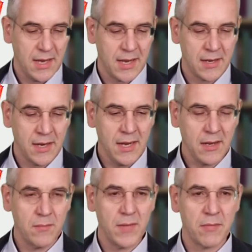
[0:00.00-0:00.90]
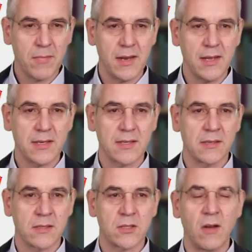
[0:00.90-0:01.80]
And here
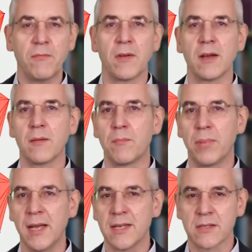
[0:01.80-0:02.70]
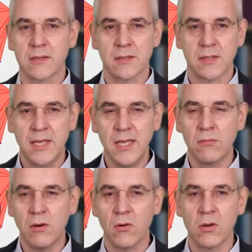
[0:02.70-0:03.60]
mathematical software plays a key
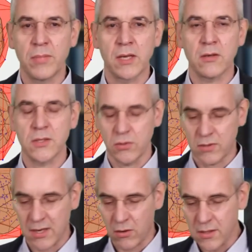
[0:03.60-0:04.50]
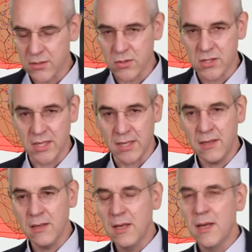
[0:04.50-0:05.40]
role because you can also
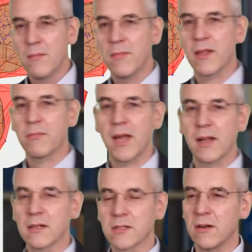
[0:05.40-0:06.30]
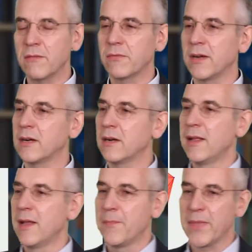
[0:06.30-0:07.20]
see mathematical software
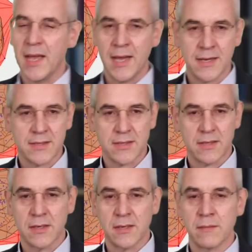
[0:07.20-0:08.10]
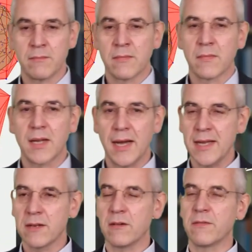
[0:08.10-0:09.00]
as um,
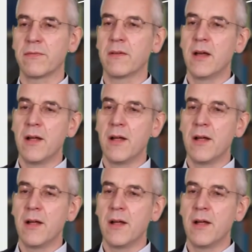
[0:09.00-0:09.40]
kind of